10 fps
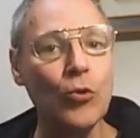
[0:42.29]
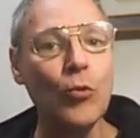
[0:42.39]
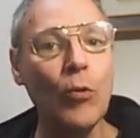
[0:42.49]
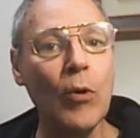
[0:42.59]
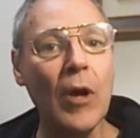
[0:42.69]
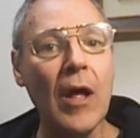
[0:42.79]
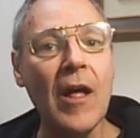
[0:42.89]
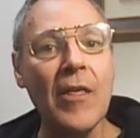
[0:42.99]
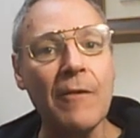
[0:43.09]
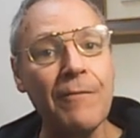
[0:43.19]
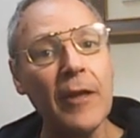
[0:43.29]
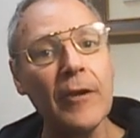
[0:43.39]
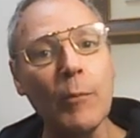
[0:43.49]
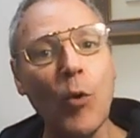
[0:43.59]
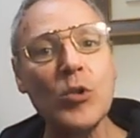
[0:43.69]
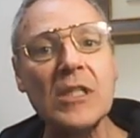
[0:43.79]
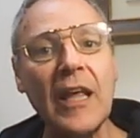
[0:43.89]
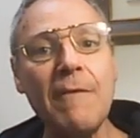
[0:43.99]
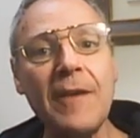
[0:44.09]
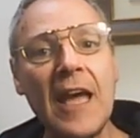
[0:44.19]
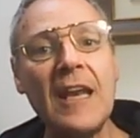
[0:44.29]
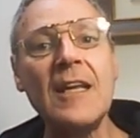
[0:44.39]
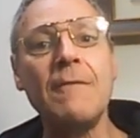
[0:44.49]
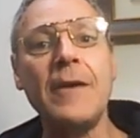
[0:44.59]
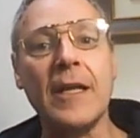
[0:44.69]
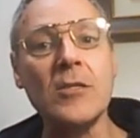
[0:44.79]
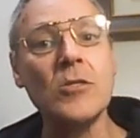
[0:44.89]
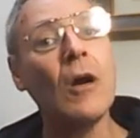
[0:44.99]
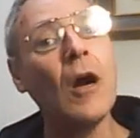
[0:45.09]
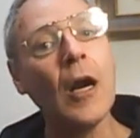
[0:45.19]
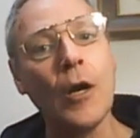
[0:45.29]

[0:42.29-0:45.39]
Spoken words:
2. The failure mode's life-ending events